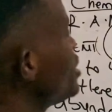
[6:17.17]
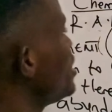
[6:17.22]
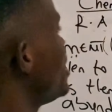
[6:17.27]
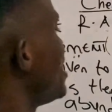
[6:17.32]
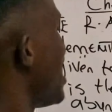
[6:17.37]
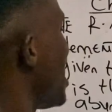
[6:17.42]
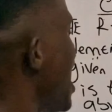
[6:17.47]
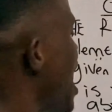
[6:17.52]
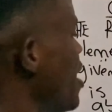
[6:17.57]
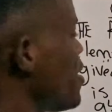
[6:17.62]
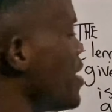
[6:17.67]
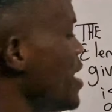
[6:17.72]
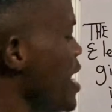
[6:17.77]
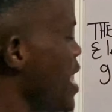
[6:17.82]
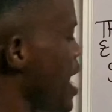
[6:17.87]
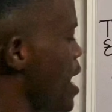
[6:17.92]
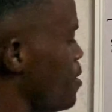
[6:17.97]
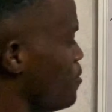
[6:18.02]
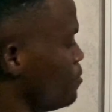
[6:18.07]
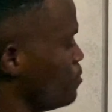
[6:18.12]
the
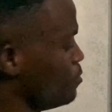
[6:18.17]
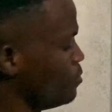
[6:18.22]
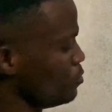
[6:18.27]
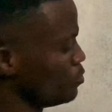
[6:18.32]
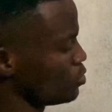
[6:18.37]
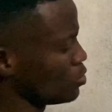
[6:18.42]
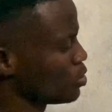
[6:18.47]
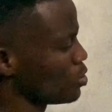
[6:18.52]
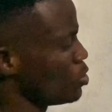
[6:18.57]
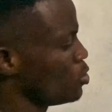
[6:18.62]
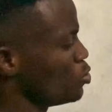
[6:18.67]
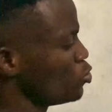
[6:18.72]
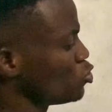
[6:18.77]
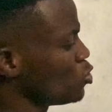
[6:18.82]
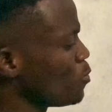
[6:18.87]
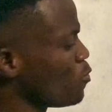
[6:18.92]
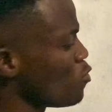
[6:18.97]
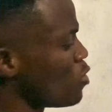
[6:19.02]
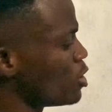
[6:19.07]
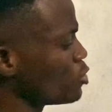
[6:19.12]
RAM
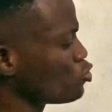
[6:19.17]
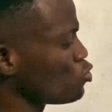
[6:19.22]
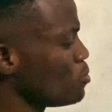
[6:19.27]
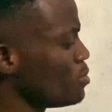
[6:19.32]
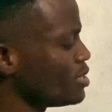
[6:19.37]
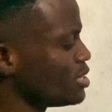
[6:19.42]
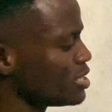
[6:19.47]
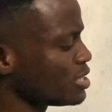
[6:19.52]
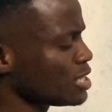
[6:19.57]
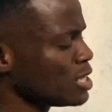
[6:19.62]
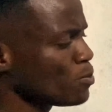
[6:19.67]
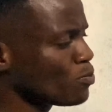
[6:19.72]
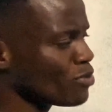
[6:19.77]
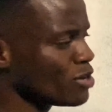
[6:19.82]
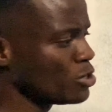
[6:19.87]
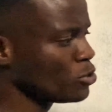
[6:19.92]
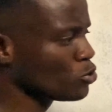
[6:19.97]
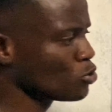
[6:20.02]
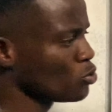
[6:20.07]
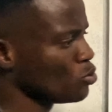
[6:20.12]
to be what? To be
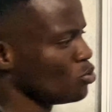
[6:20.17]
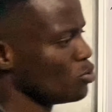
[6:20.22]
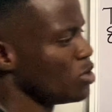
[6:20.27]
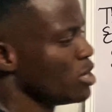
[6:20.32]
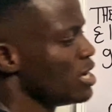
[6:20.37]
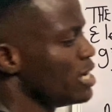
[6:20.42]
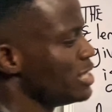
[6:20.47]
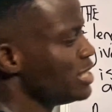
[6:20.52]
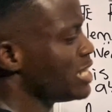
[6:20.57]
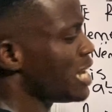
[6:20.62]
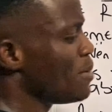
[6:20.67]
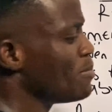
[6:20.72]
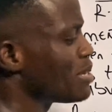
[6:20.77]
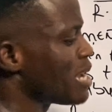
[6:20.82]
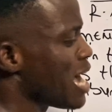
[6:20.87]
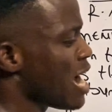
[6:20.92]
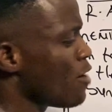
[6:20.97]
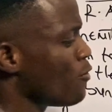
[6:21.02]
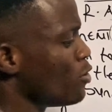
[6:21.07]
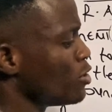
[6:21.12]
16.2. That means I
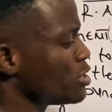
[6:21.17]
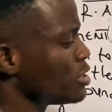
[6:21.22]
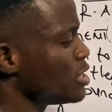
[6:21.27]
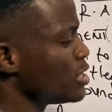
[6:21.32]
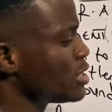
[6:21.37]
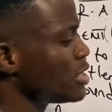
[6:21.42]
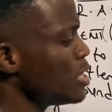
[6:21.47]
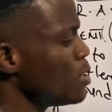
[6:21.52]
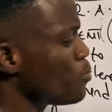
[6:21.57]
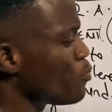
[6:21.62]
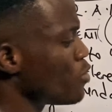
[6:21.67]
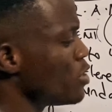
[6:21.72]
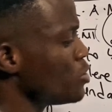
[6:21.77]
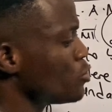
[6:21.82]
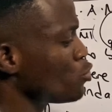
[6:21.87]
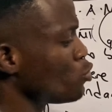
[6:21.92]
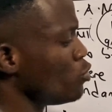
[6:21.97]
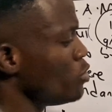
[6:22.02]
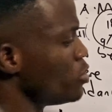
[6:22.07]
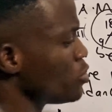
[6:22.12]
have what?
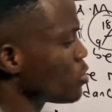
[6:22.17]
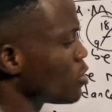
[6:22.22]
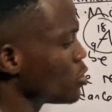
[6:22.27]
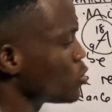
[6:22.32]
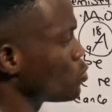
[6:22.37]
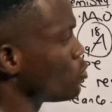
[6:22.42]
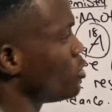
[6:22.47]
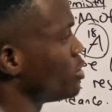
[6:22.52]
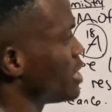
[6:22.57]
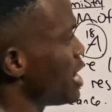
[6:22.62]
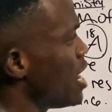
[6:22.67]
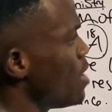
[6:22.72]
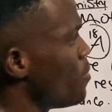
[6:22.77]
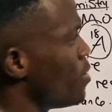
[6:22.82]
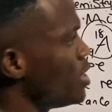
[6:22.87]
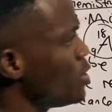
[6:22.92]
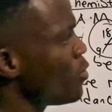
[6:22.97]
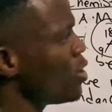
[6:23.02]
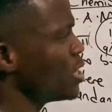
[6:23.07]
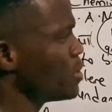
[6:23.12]
16.2 is equal to what?
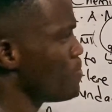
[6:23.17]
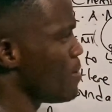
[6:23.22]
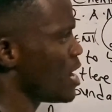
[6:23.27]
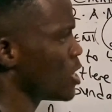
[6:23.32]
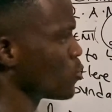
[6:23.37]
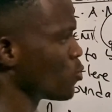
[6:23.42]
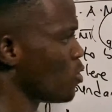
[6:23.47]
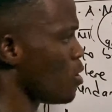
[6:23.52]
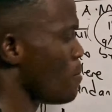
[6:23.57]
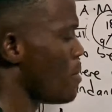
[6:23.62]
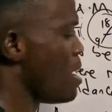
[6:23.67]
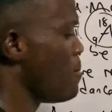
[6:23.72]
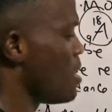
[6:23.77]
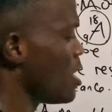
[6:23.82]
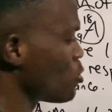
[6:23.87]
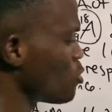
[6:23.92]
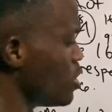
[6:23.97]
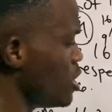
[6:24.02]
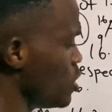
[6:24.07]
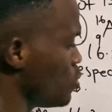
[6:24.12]
Everybody, what's mass 1? My
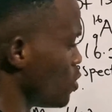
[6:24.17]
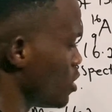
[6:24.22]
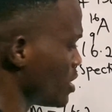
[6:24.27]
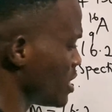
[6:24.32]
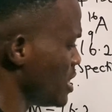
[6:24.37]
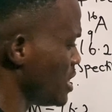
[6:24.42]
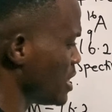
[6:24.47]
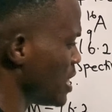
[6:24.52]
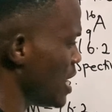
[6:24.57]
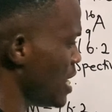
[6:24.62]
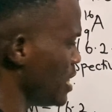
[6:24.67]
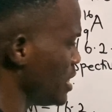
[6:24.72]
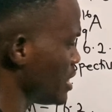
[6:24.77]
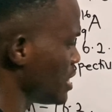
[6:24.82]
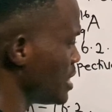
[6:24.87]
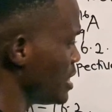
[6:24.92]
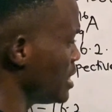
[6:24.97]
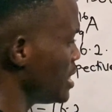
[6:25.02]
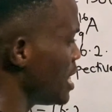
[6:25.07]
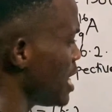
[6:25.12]
mass 1 is what? Is
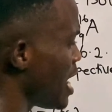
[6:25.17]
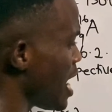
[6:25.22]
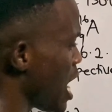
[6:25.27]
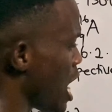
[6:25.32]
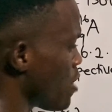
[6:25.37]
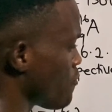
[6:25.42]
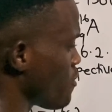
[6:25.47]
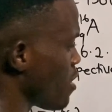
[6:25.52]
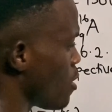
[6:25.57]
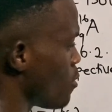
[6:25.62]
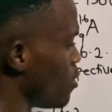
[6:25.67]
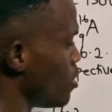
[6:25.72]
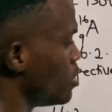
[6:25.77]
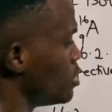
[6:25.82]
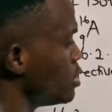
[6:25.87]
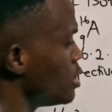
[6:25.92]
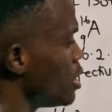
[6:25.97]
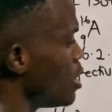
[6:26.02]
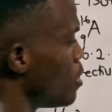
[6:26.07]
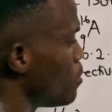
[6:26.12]
18 alpha
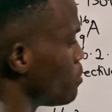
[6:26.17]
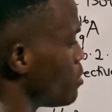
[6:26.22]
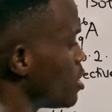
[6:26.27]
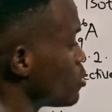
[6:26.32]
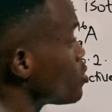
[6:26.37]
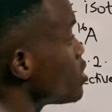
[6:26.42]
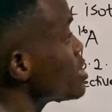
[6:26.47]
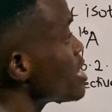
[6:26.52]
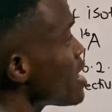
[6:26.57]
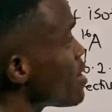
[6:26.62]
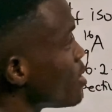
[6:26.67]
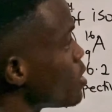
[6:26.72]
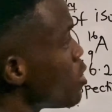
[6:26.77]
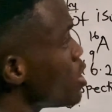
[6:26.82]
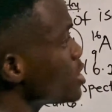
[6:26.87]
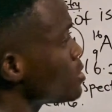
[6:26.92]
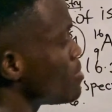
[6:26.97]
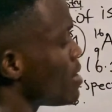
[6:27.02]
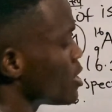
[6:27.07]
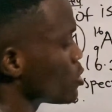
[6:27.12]
1 plus what? Everybody,
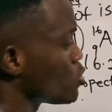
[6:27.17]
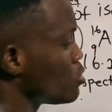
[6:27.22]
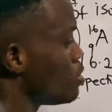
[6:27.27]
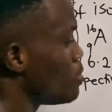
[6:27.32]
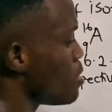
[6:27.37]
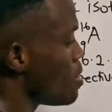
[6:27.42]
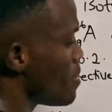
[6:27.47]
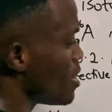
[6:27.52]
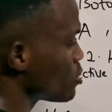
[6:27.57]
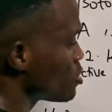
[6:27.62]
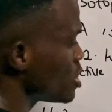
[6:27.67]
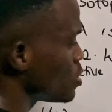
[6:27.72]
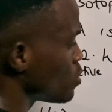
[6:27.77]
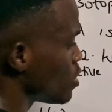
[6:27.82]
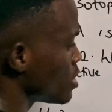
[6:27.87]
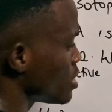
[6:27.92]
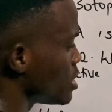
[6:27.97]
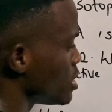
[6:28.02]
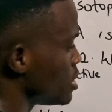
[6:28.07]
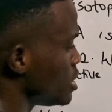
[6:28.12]
what's mass 2? My mass 2 is
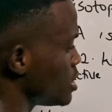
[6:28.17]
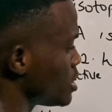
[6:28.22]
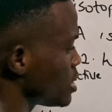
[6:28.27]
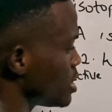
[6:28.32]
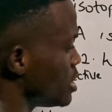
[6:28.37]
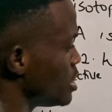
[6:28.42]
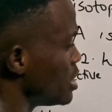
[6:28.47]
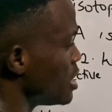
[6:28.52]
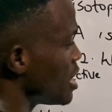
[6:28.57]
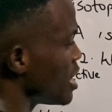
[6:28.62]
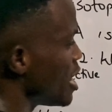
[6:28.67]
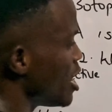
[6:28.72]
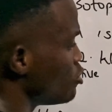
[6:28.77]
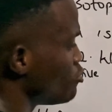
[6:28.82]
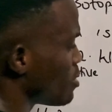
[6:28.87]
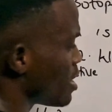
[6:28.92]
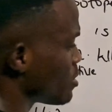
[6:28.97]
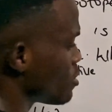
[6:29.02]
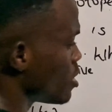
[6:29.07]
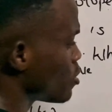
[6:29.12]
what? Is 16.
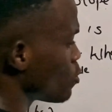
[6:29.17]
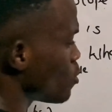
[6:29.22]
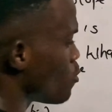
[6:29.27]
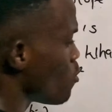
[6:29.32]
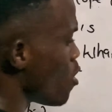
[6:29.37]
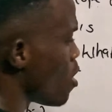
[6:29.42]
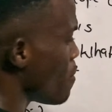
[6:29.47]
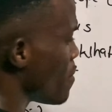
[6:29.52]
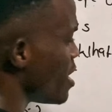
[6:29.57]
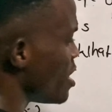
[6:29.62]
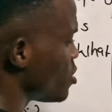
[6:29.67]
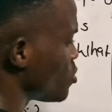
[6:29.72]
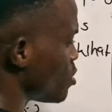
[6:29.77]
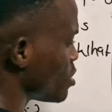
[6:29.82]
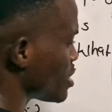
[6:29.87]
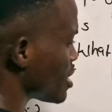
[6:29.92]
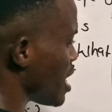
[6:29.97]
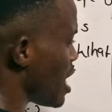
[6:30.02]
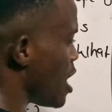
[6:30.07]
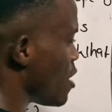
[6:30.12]
So 1 minus
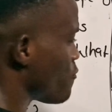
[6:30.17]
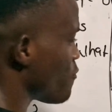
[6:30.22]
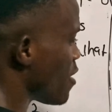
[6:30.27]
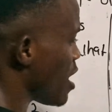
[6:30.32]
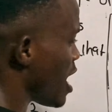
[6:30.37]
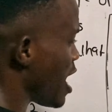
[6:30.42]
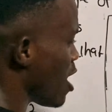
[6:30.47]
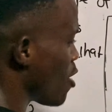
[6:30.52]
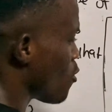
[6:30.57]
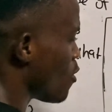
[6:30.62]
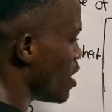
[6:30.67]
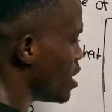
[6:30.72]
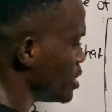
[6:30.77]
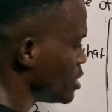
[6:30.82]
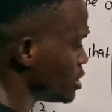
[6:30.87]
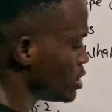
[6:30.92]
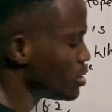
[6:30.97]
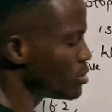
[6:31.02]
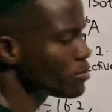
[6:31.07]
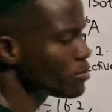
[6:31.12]
what? Alpha 1.